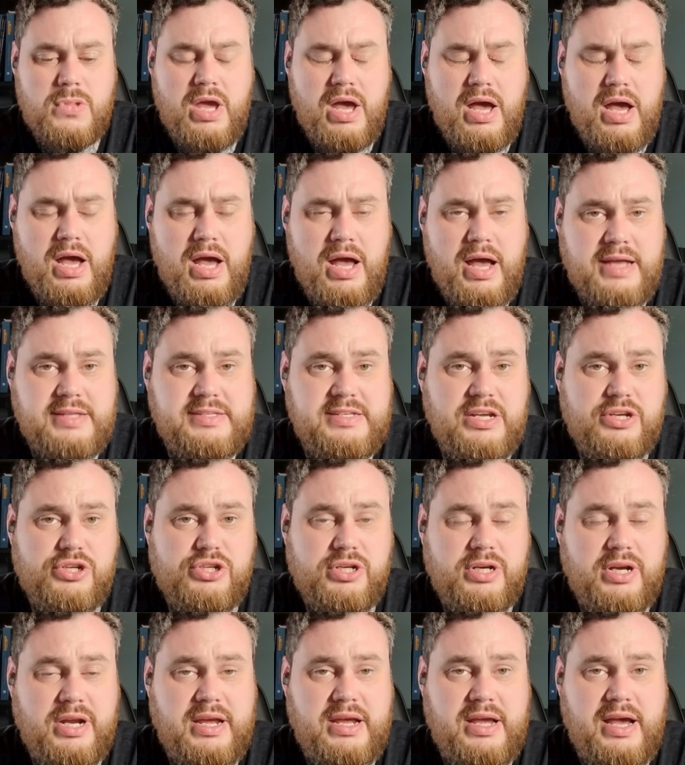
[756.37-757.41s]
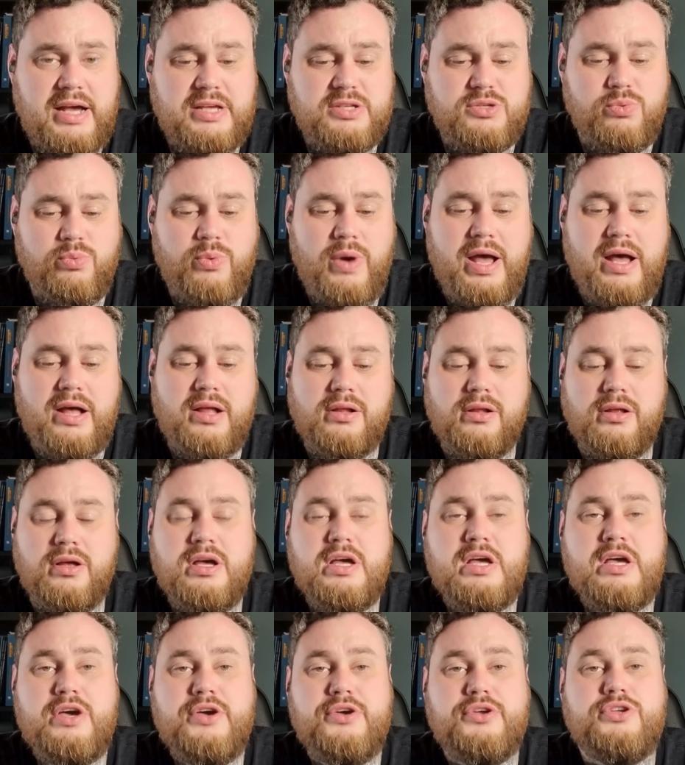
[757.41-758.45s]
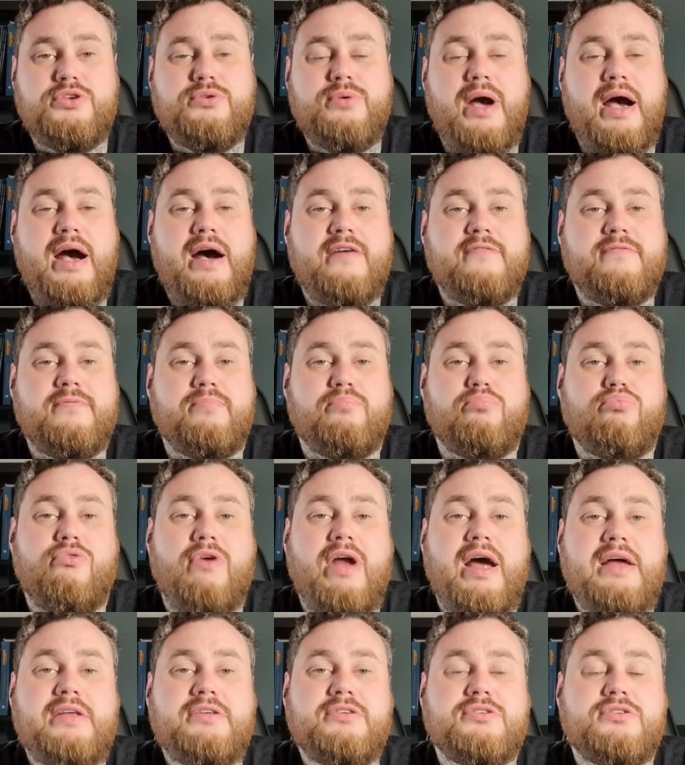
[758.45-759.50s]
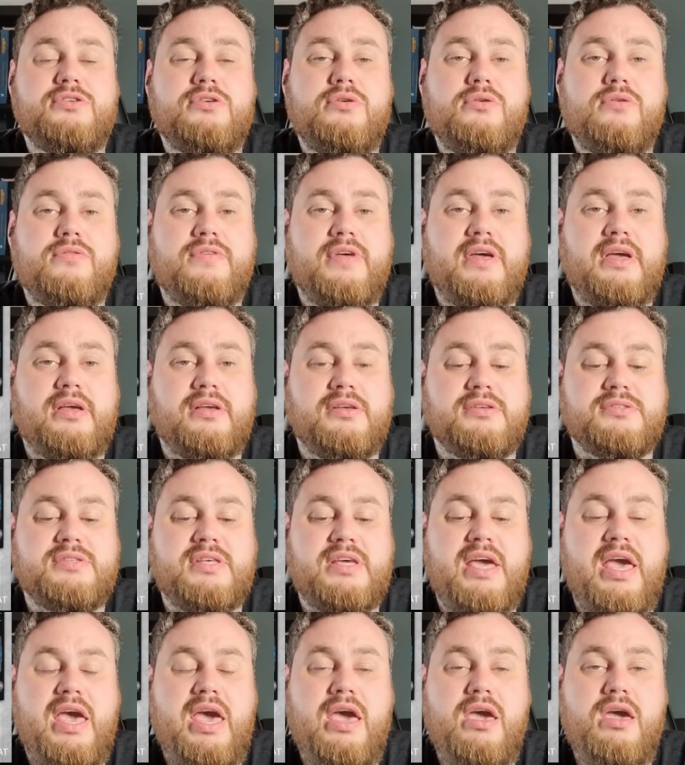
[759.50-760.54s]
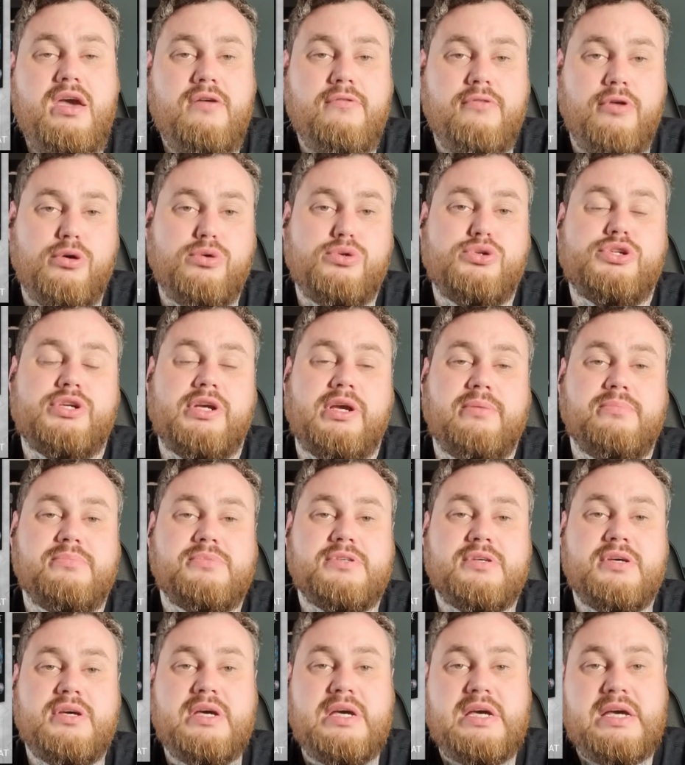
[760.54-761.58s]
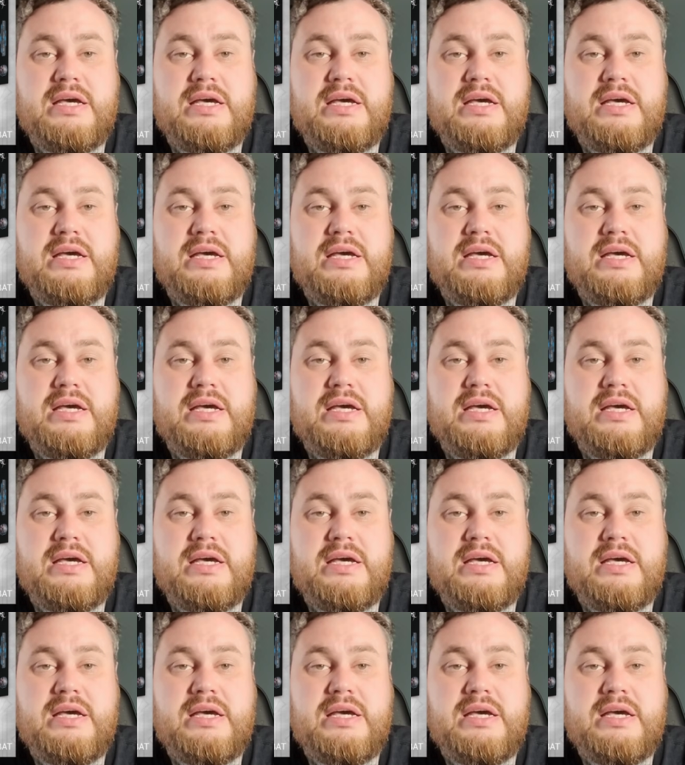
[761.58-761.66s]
Additionally, as well, you have brand new things, the hero ships.